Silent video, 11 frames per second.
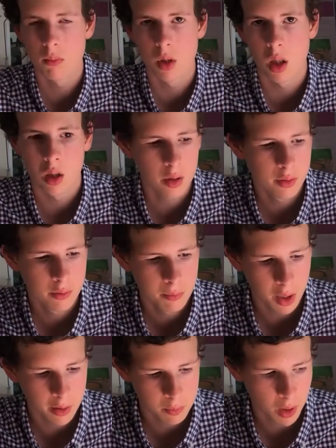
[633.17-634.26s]
a load of
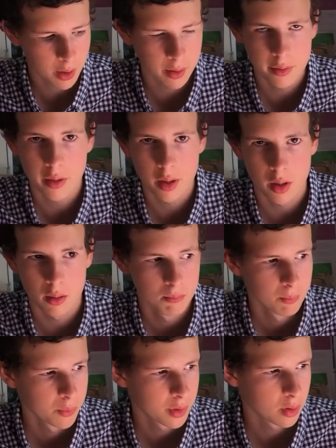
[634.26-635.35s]
nice plants in our
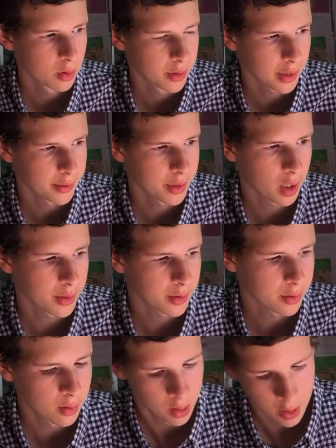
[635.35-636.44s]
Hortuzz garden,